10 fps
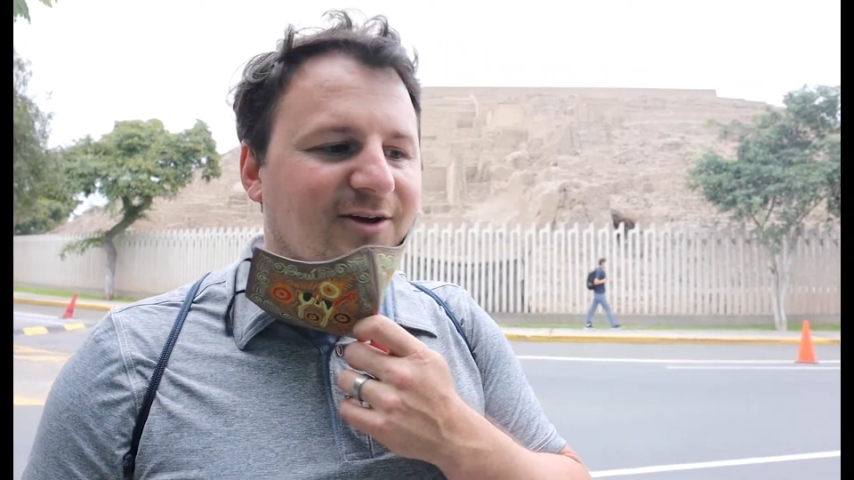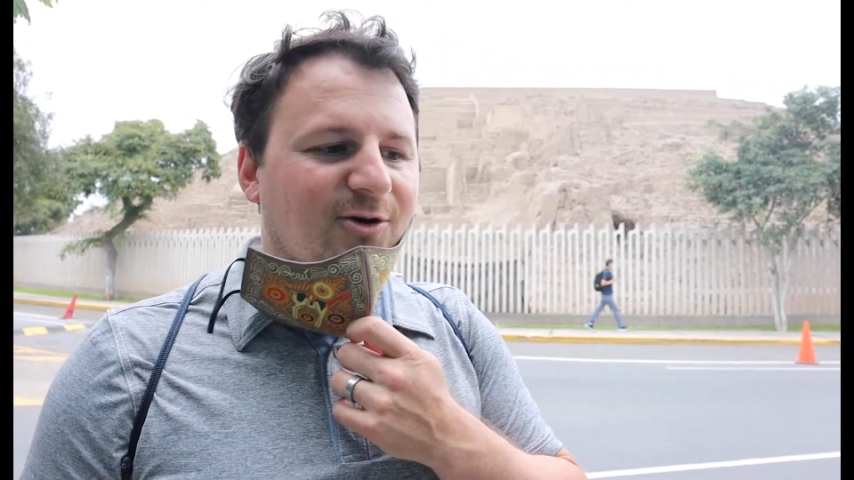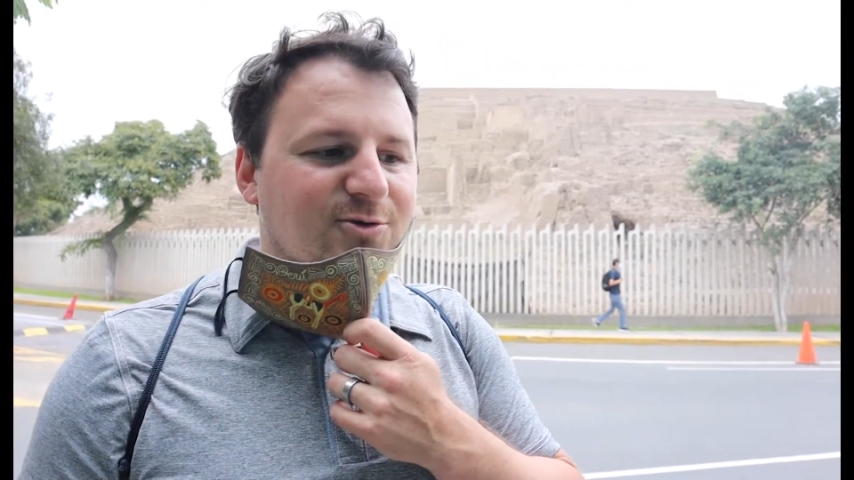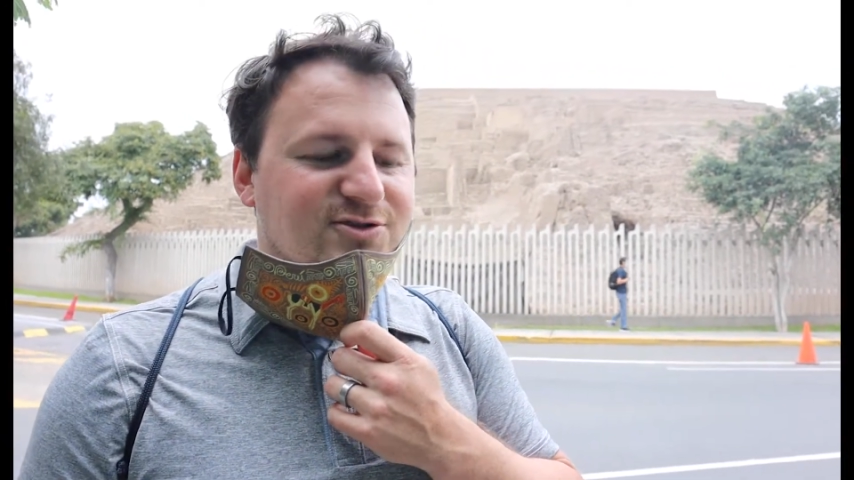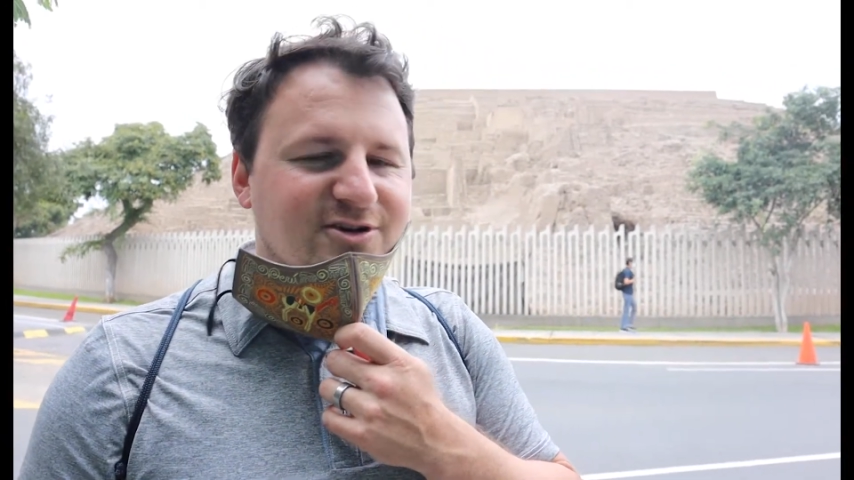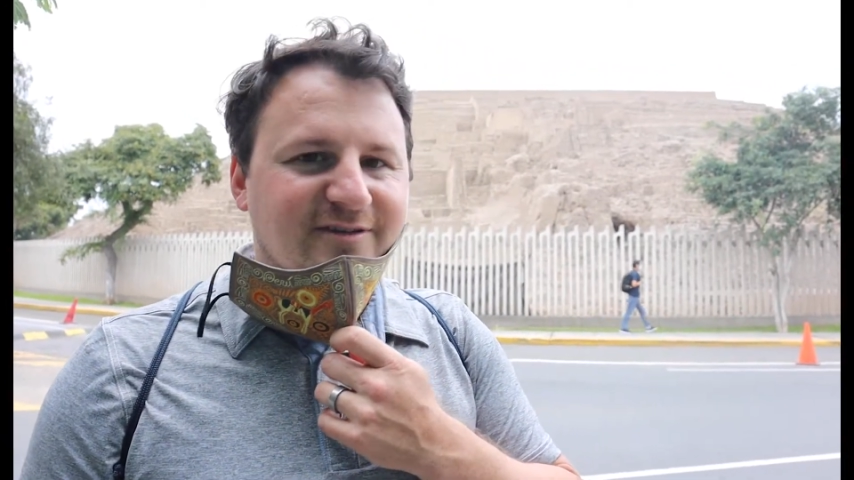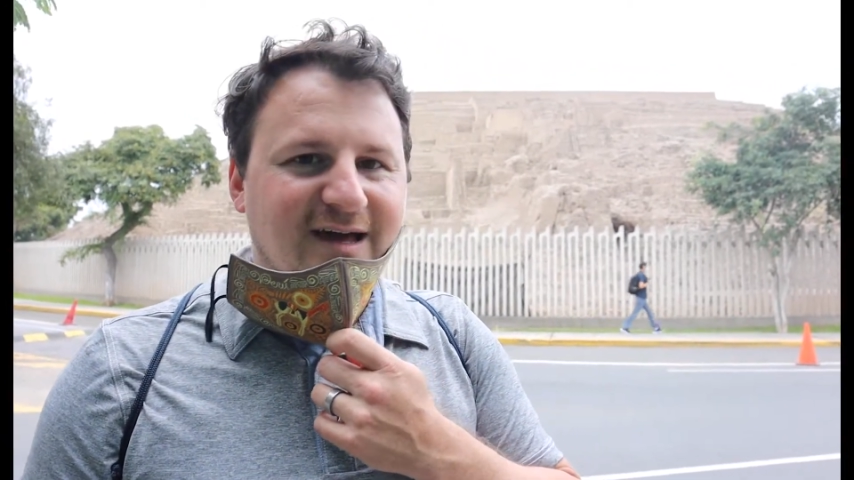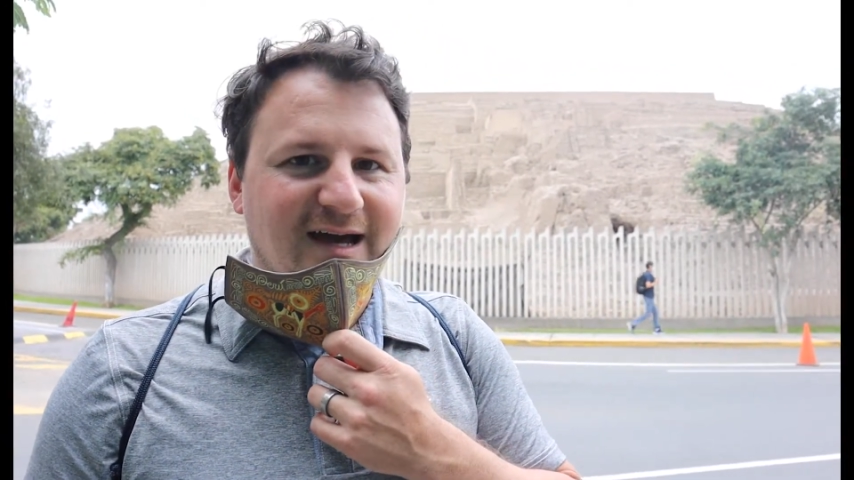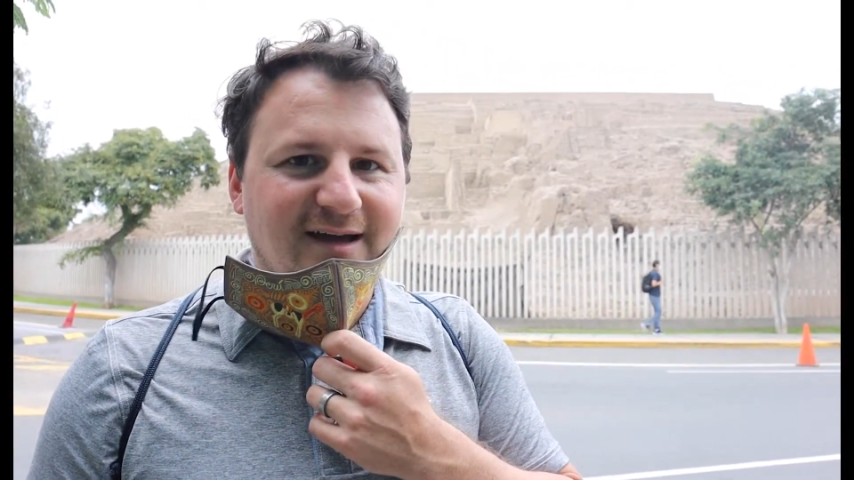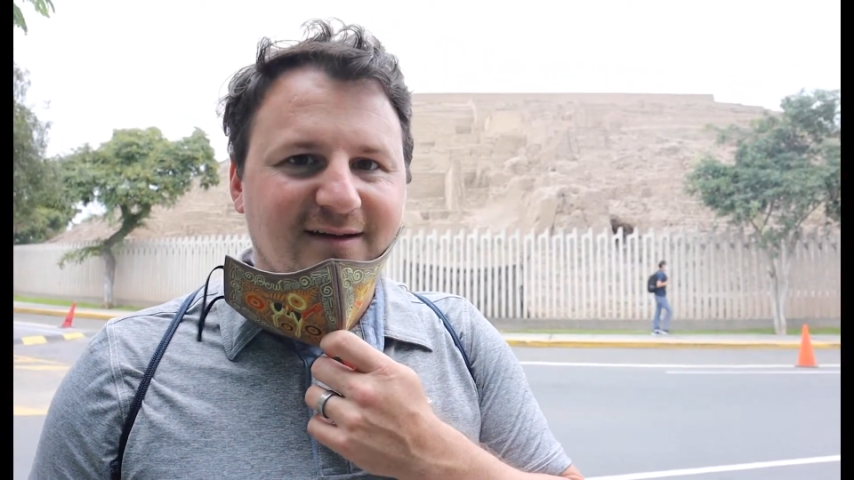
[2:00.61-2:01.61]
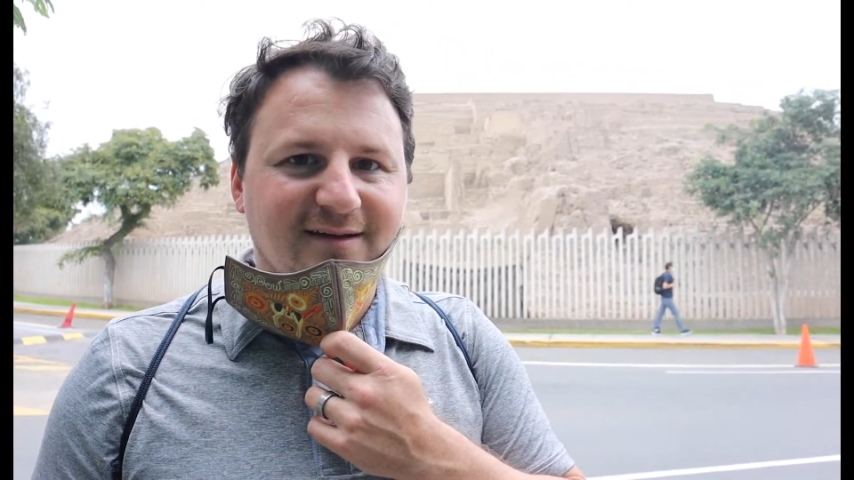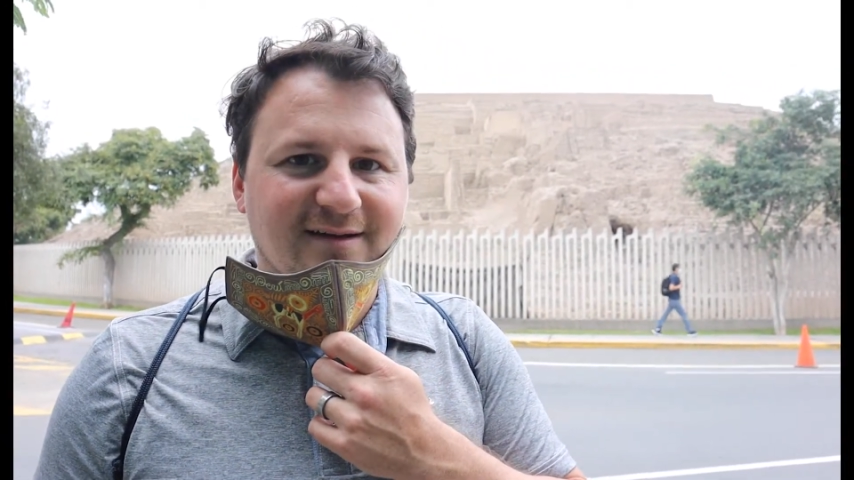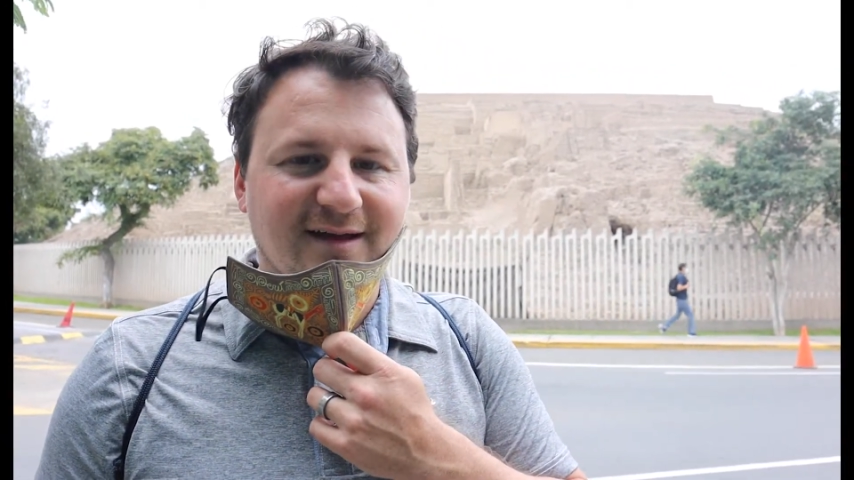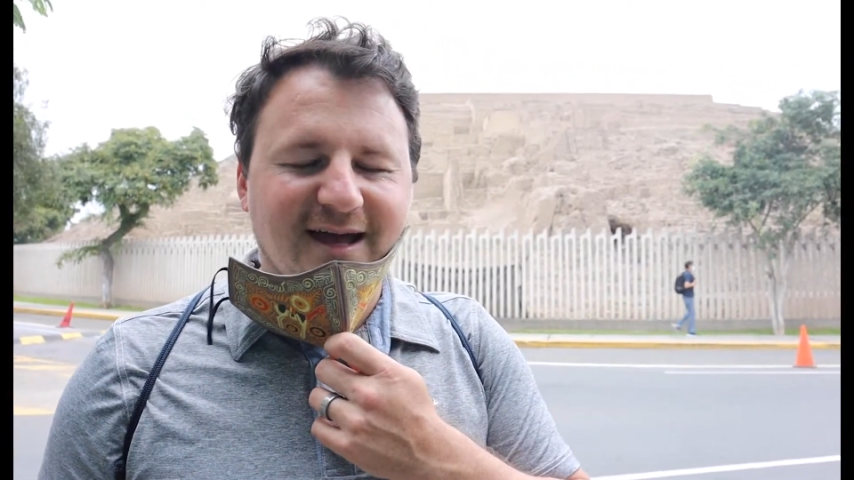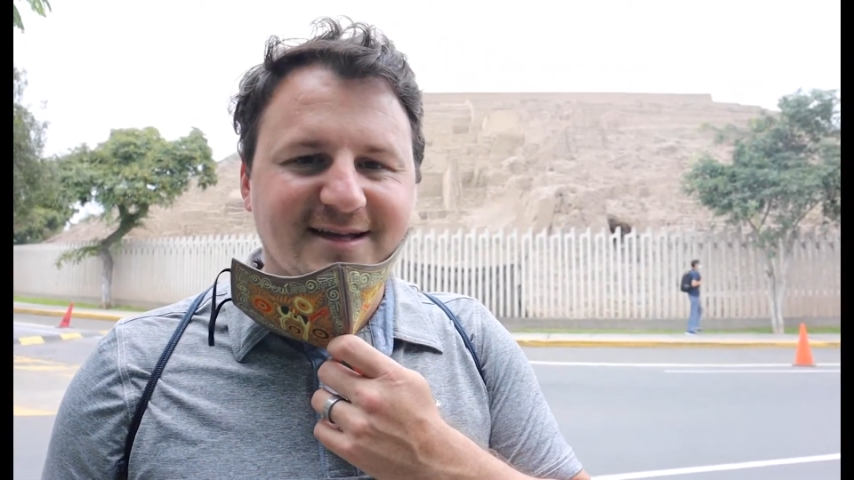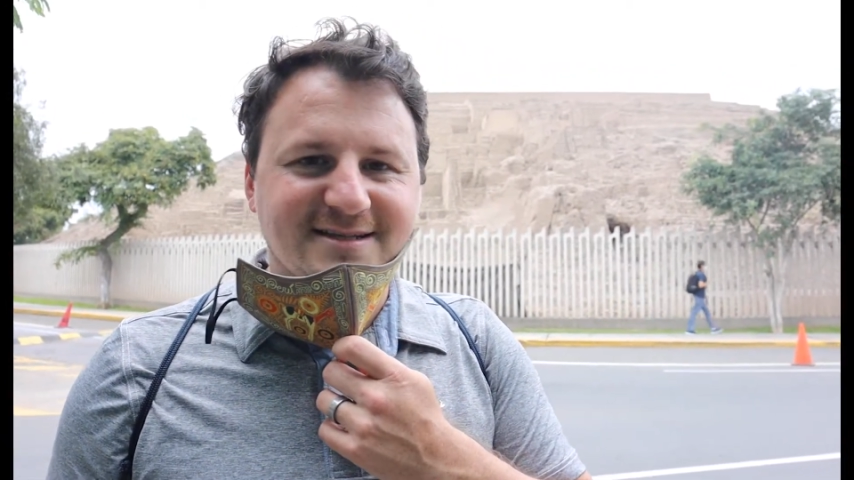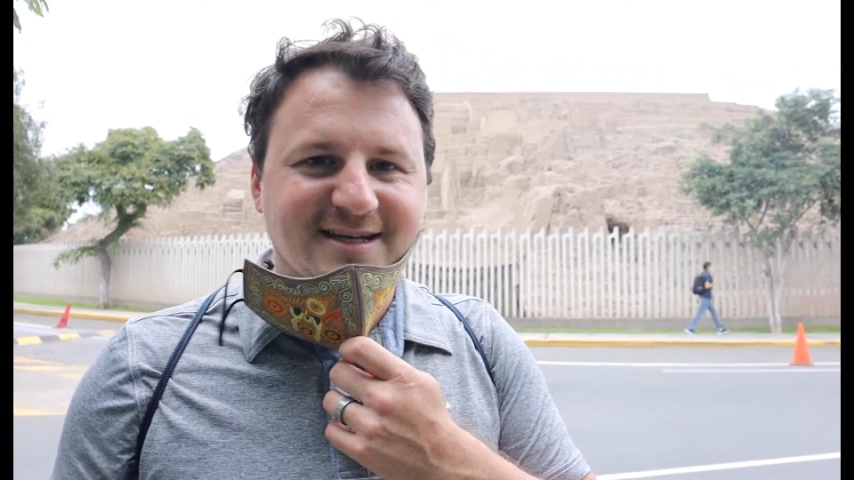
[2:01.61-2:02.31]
culture that has